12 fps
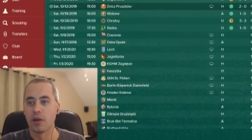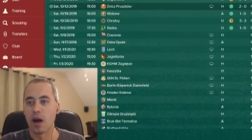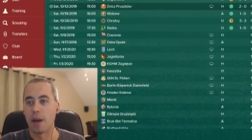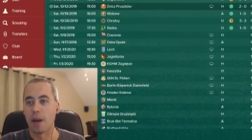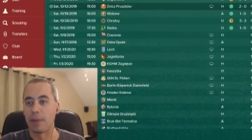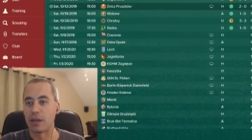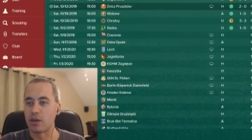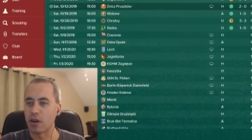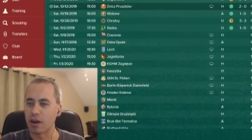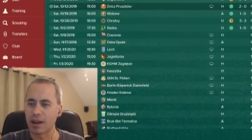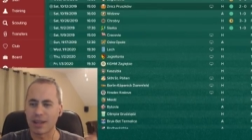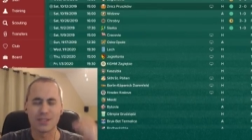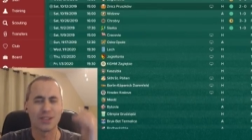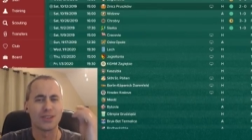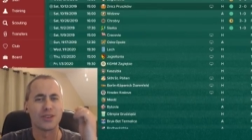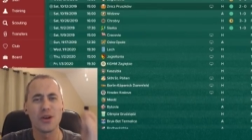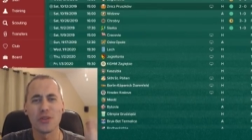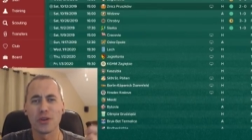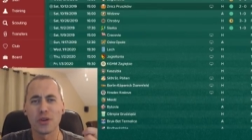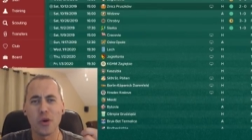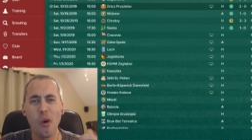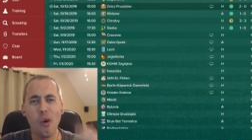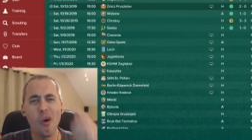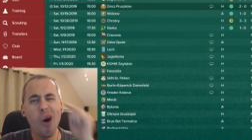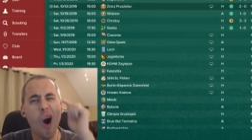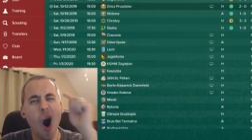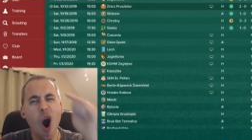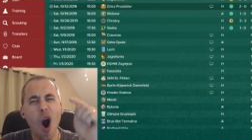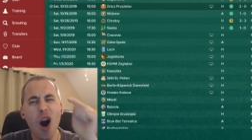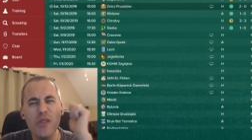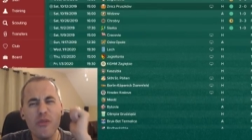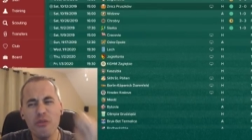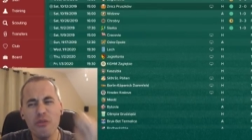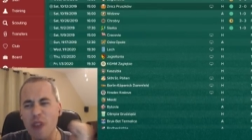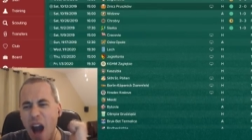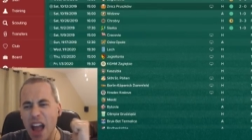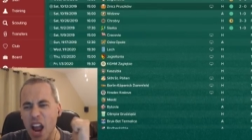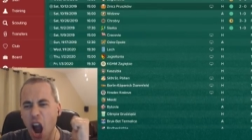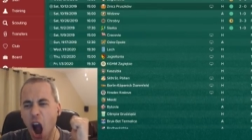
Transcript: Uh, Bednara gets another goal. On fire.